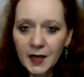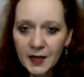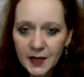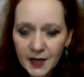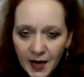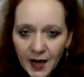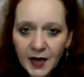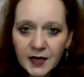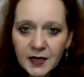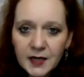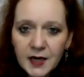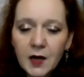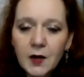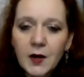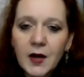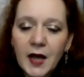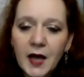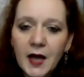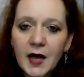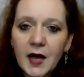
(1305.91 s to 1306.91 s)
And I
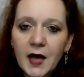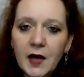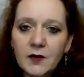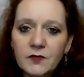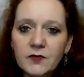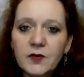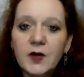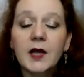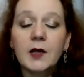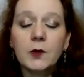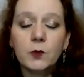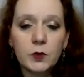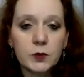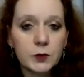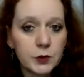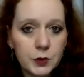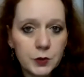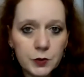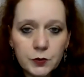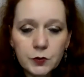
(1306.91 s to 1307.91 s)
now have and
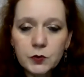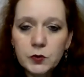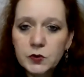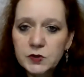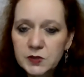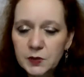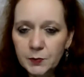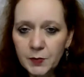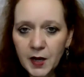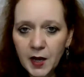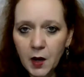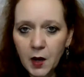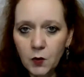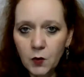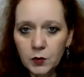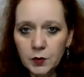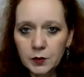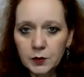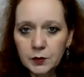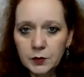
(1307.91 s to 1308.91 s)
will use the
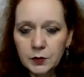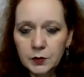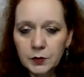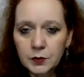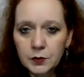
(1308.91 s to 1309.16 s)
power